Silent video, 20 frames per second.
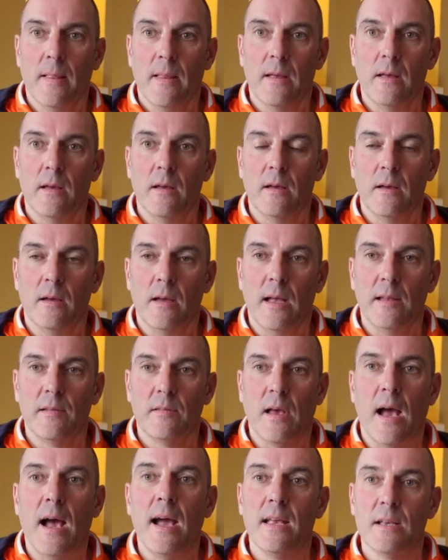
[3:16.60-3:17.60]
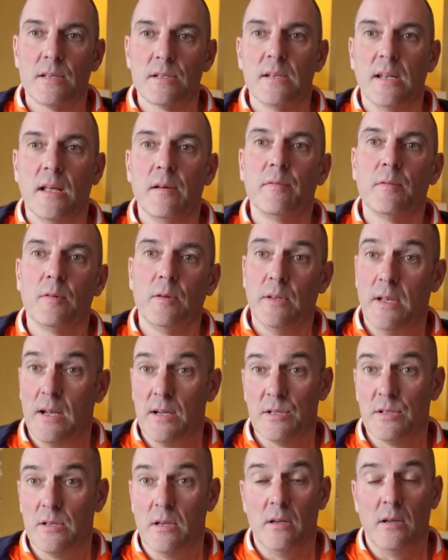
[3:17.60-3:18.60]
At the highest level
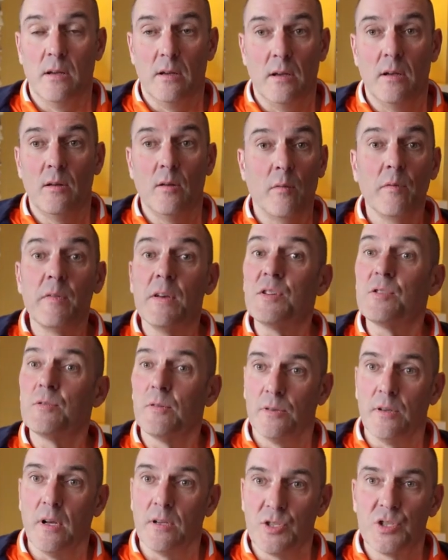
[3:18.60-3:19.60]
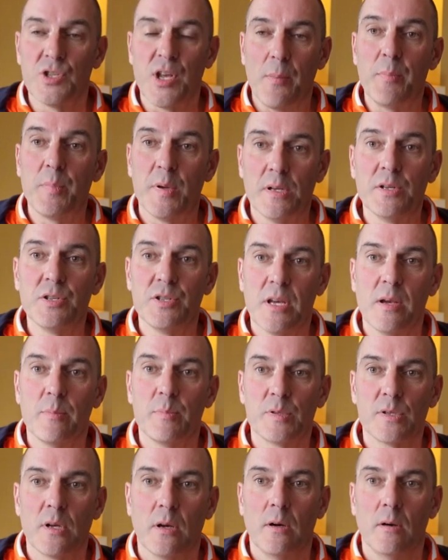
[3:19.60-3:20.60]
there's an official Dutch
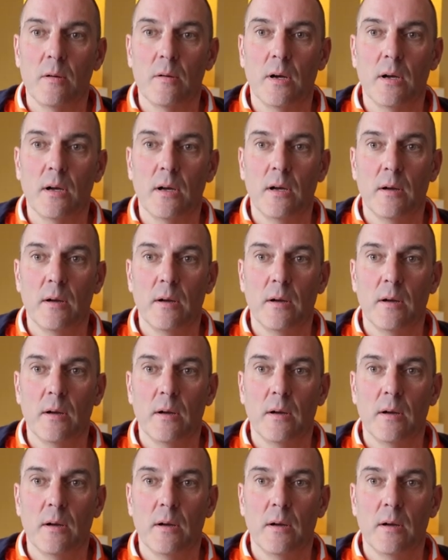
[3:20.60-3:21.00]
championship, so